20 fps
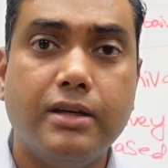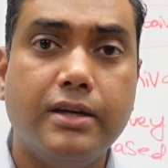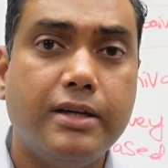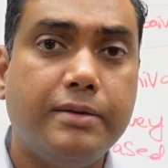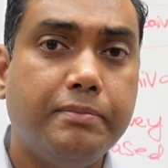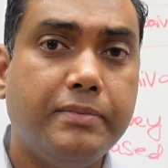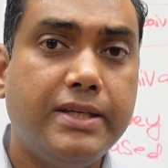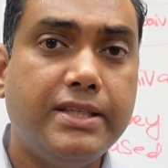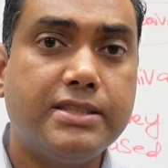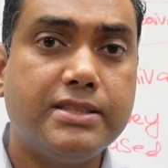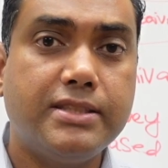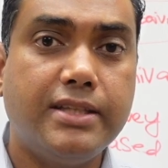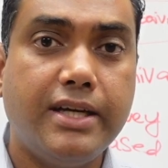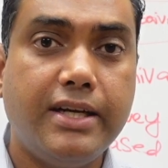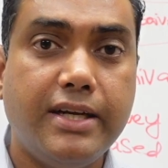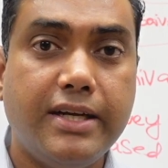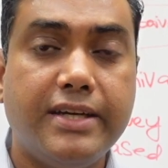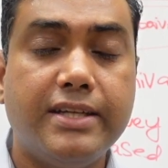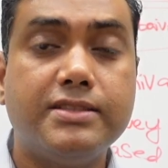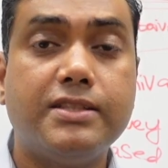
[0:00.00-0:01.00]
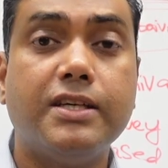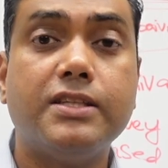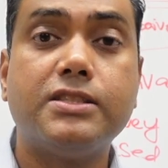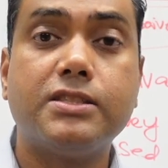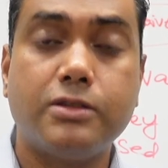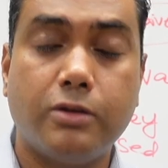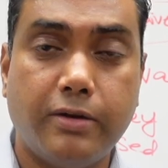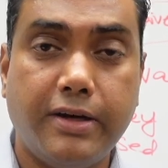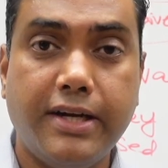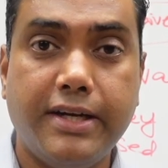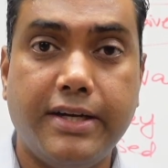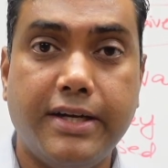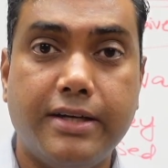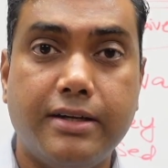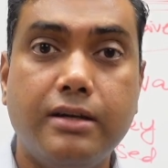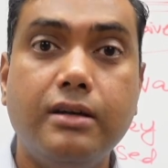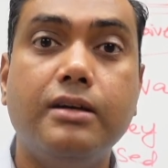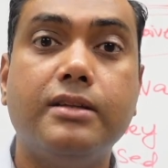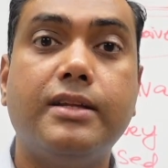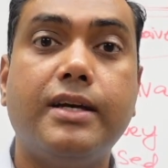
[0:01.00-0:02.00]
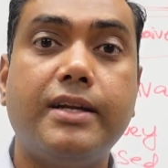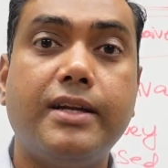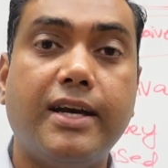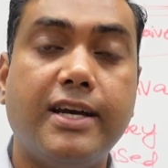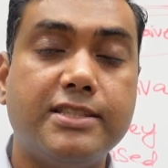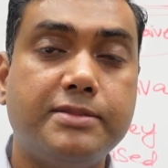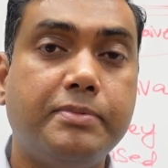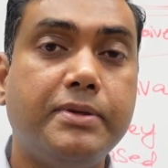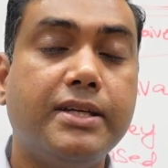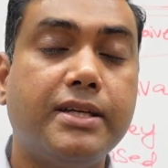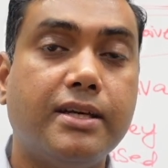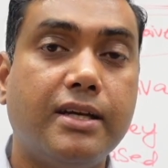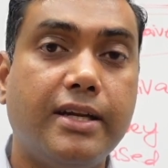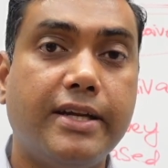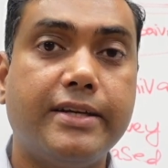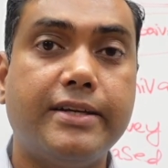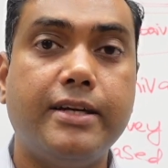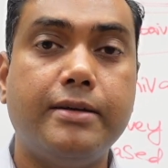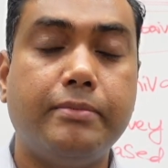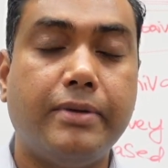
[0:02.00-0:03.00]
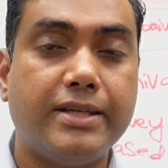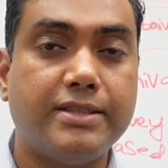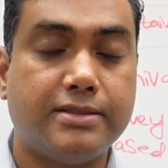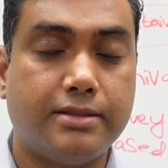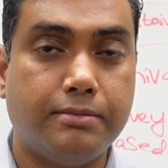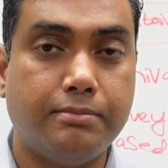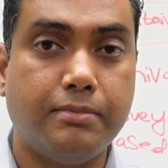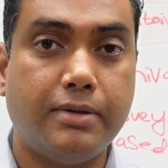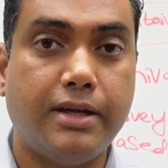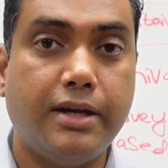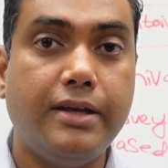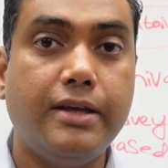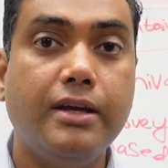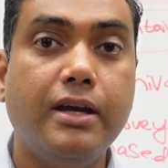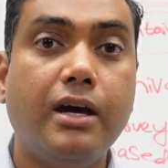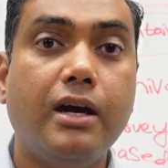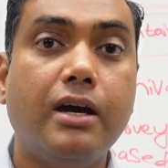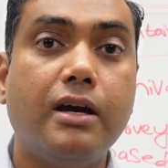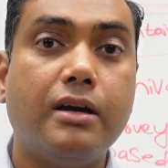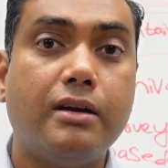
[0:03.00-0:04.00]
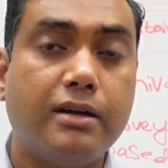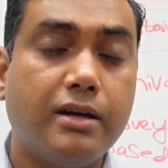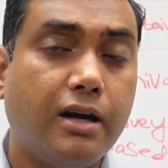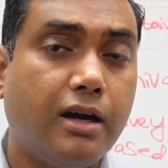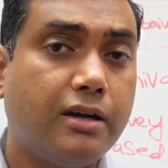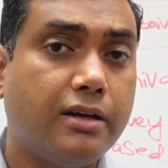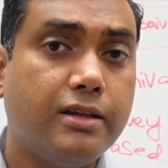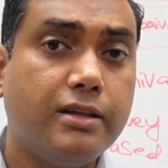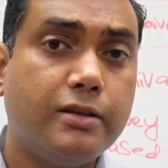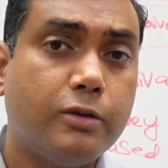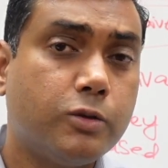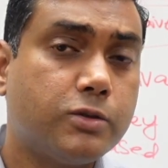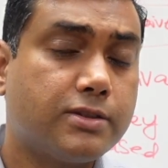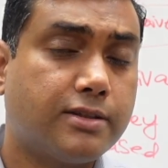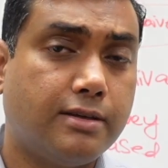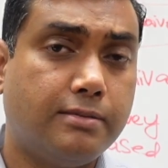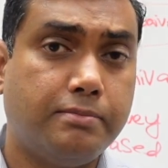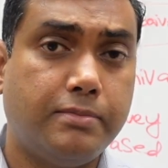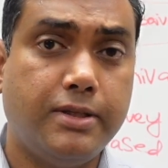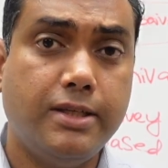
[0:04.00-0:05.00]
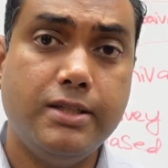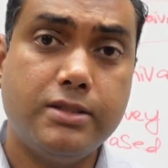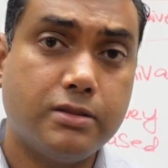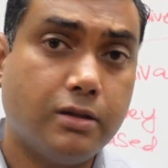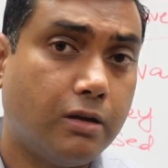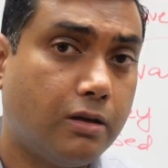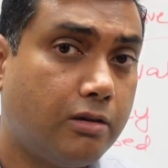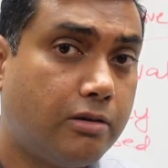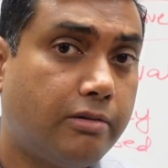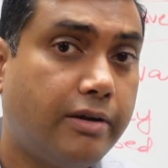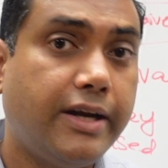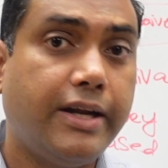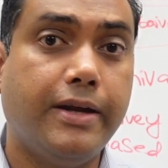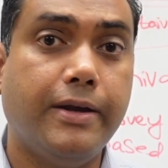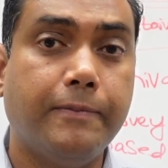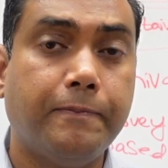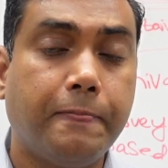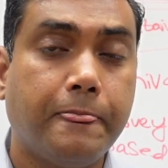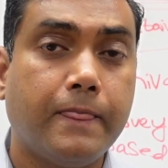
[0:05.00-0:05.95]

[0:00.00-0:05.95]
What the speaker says: It means that it is historic data that has been collected by somebody regarding those companies already.